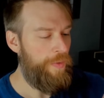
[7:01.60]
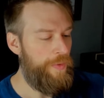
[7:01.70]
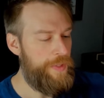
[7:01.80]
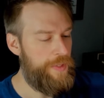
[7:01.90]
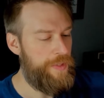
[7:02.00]

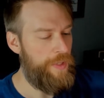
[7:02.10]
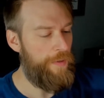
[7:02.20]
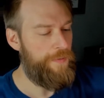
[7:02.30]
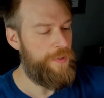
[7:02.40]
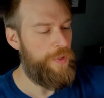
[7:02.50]
this
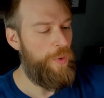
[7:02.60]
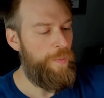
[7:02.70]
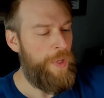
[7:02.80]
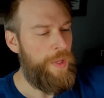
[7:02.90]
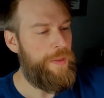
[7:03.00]
stuff. So
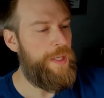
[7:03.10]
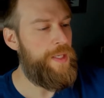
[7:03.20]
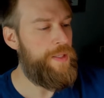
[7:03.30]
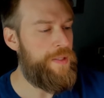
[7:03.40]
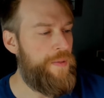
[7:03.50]

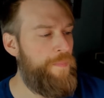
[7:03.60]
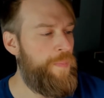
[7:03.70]
these